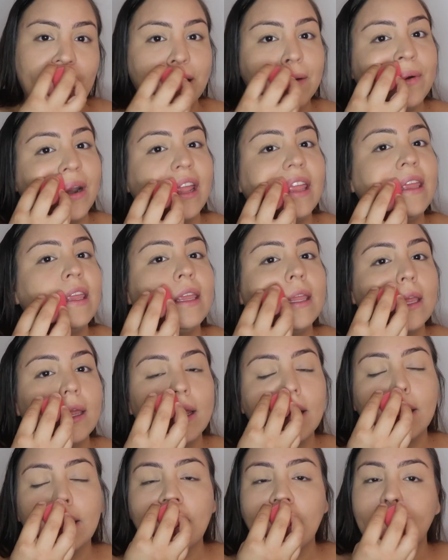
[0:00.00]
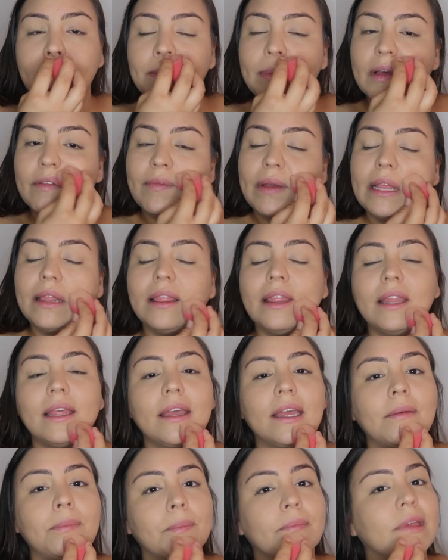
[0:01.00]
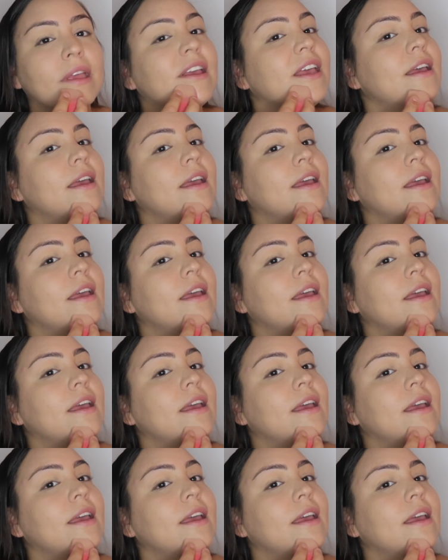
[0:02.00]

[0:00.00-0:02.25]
right here, like above my lip,